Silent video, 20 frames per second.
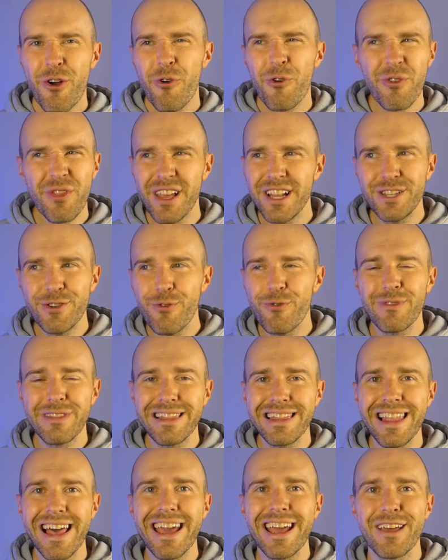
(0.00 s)
or they don't
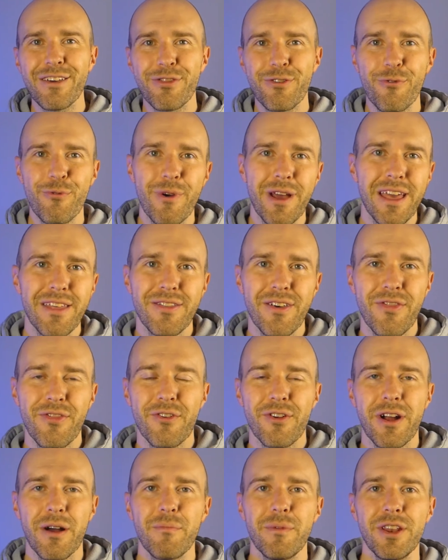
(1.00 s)
like the way that they're
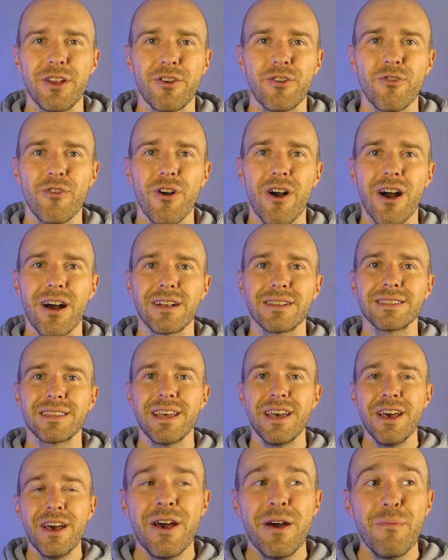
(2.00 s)
coming across.
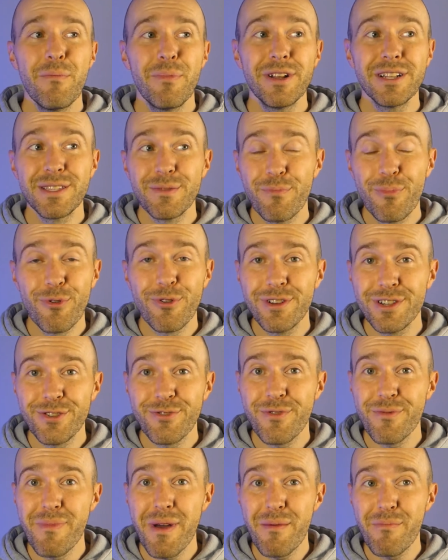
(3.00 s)
But it's important to
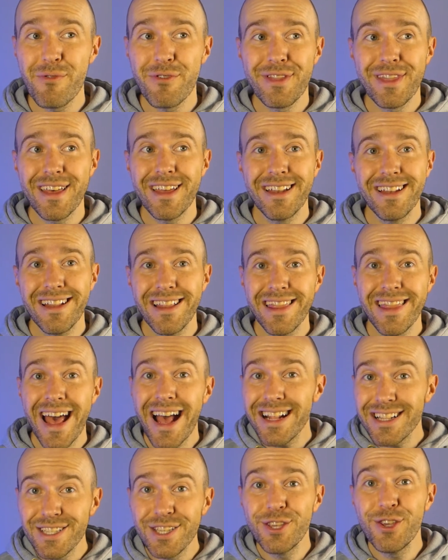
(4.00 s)
remember that
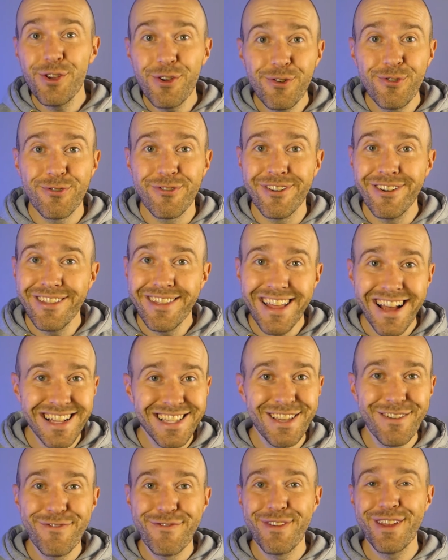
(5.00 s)
that's you. That's
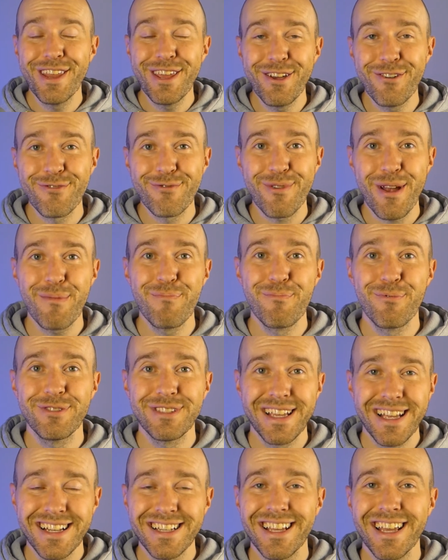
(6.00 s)
a video
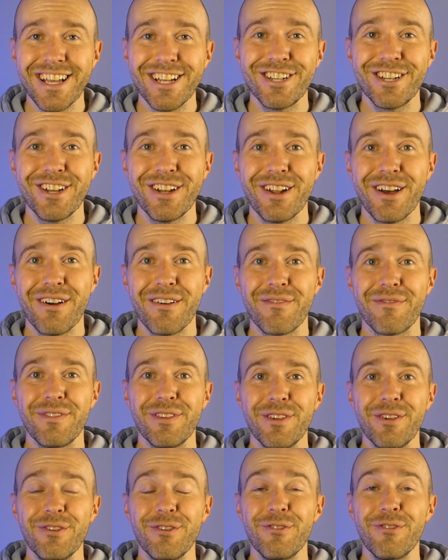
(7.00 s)
representation of
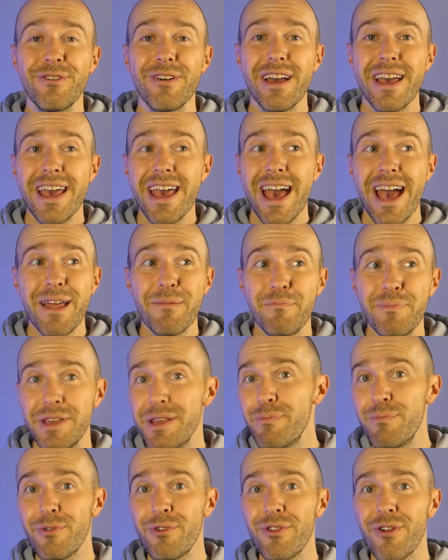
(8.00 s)
you, and
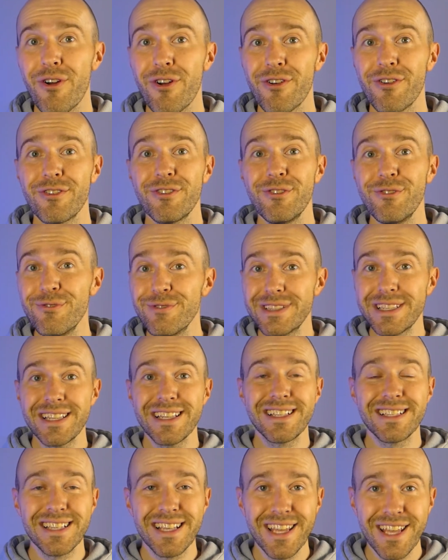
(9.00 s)
people are used to
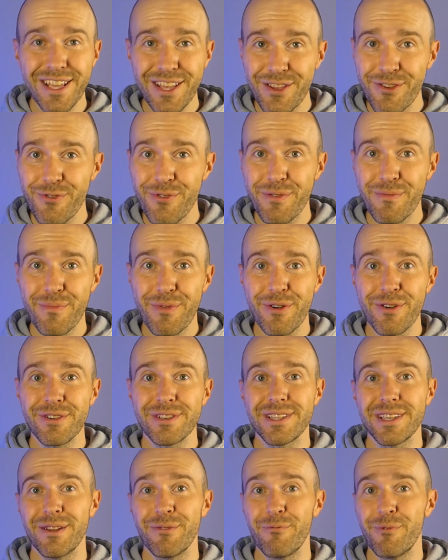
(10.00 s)
seeing you in
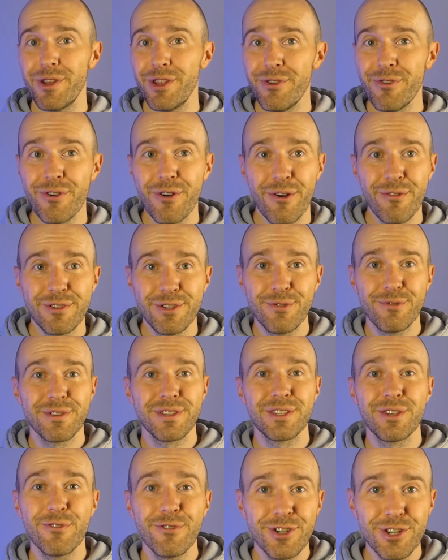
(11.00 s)
person. When you go to a
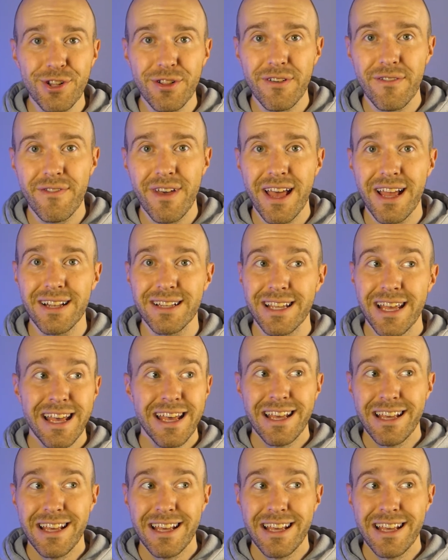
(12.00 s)
social event,